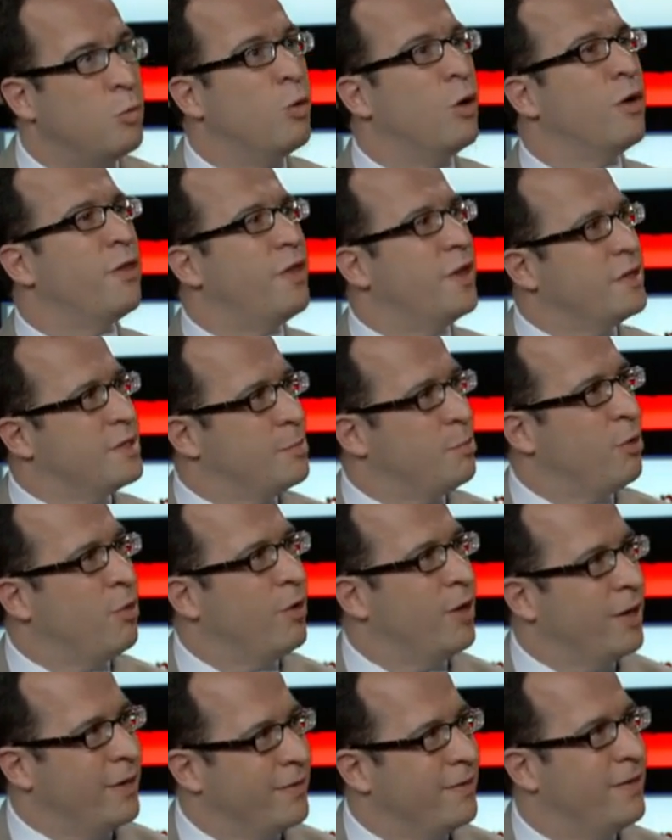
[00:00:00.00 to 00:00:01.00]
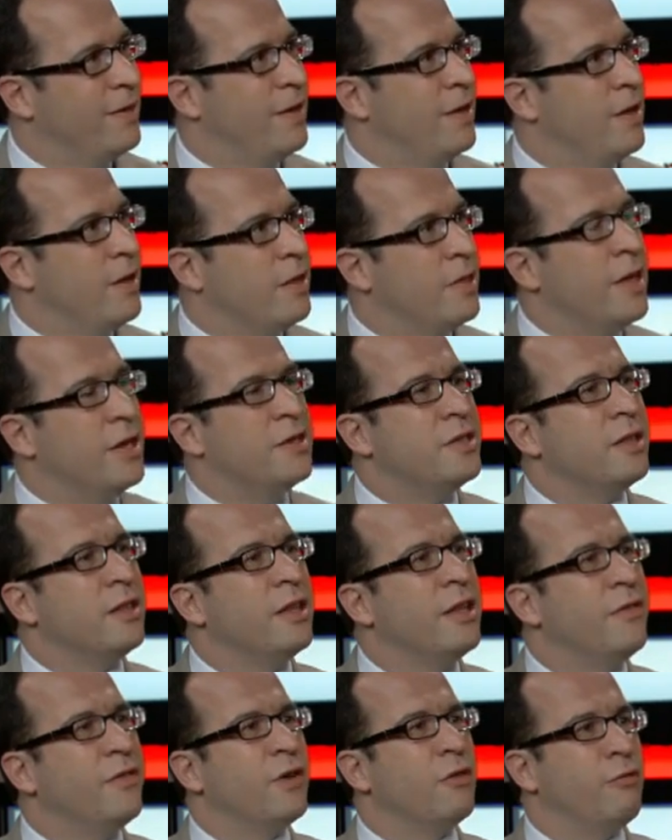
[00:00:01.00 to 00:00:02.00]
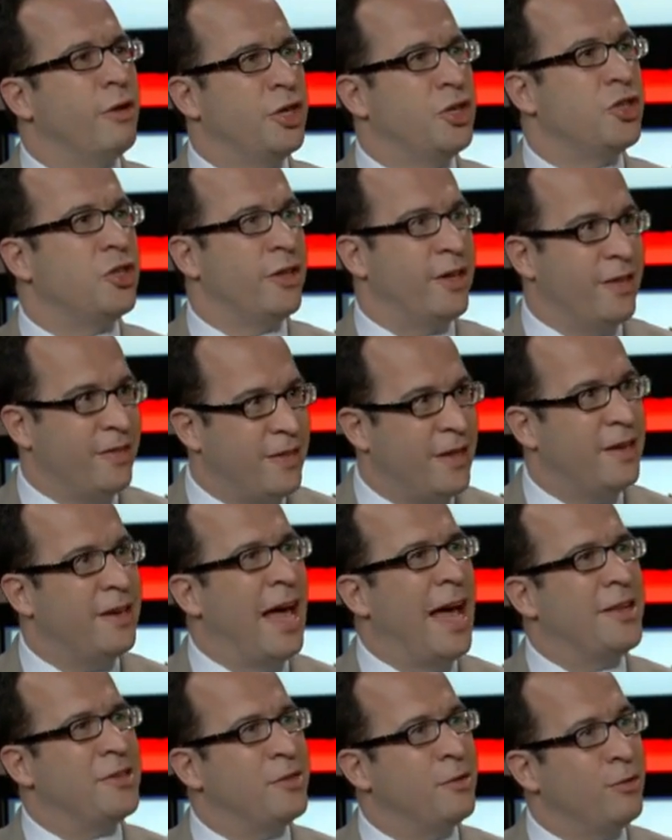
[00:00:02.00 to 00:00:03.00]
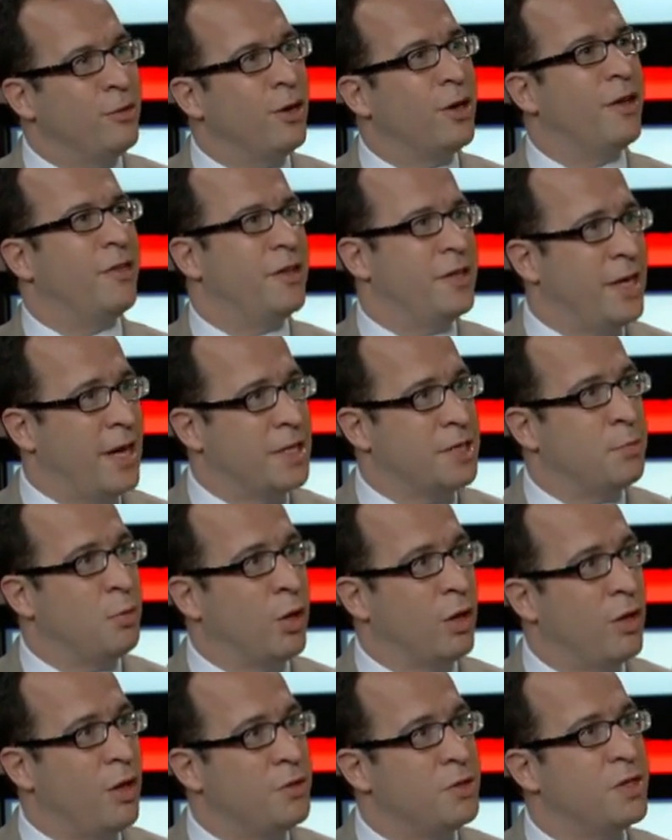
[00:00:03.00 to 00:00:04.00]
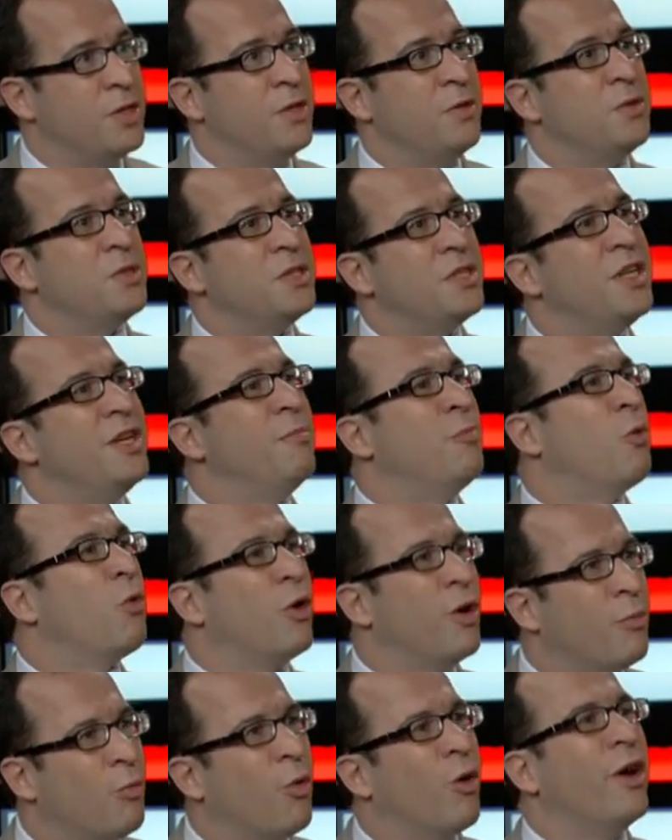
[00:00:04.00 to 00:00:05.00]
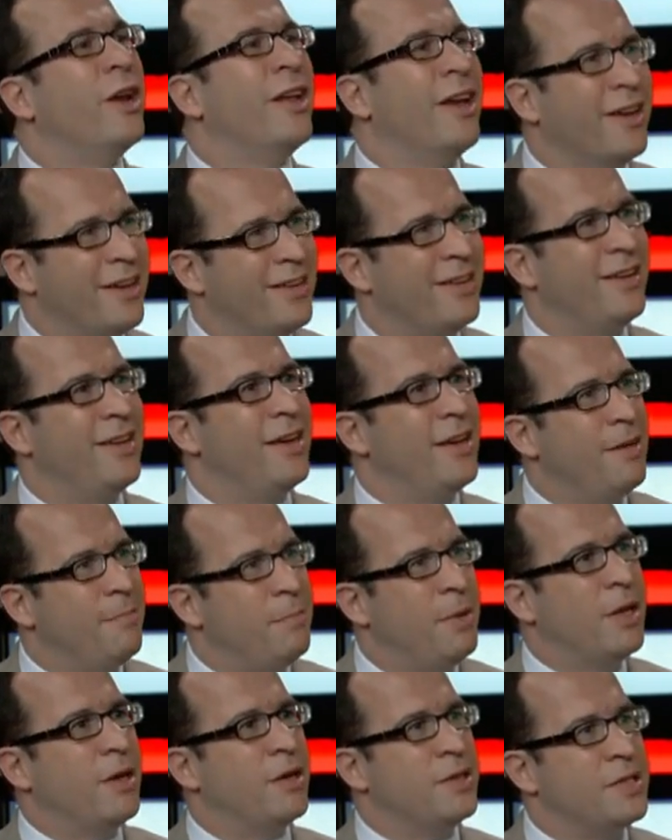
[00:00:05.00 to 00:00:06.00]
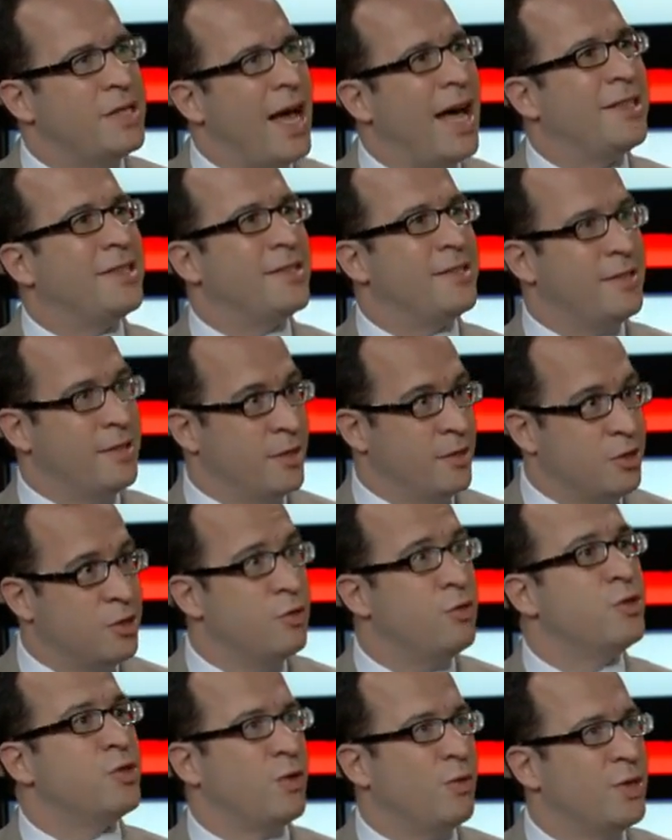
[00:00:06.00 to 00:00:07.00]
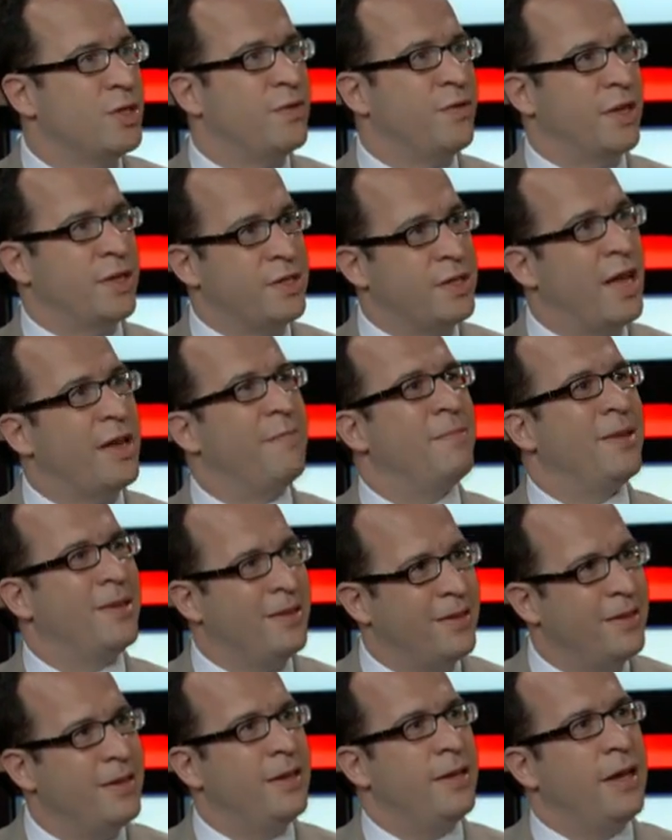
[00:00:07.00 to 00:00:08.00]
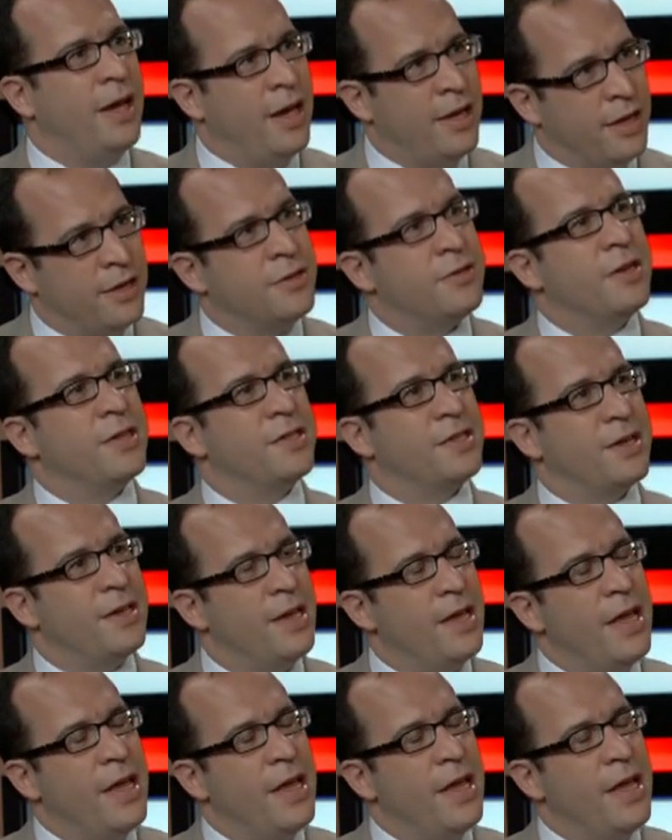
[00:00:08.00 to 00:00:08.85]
worth exploring, that deliver richly, that as you look at the text more closely, you see more and more in it, because that's the true source of excitement and interest.